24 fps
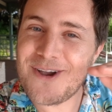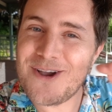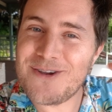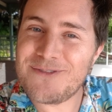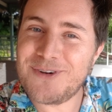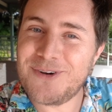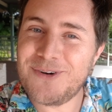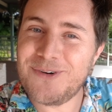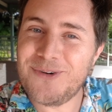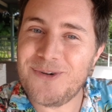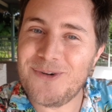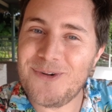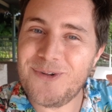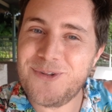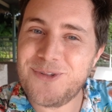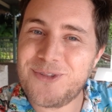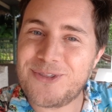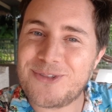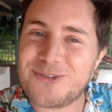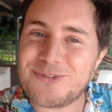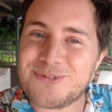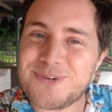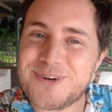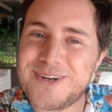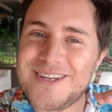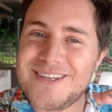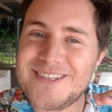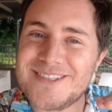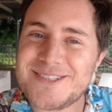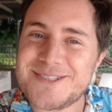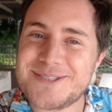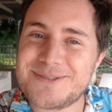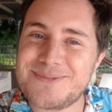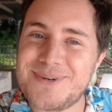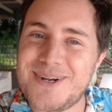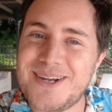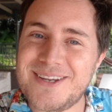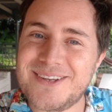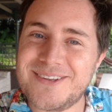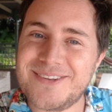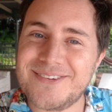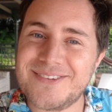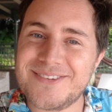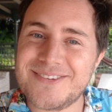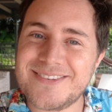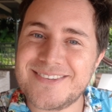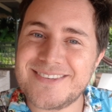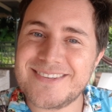over all three
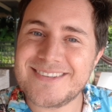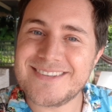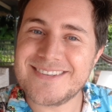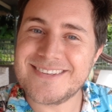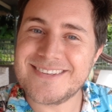swales.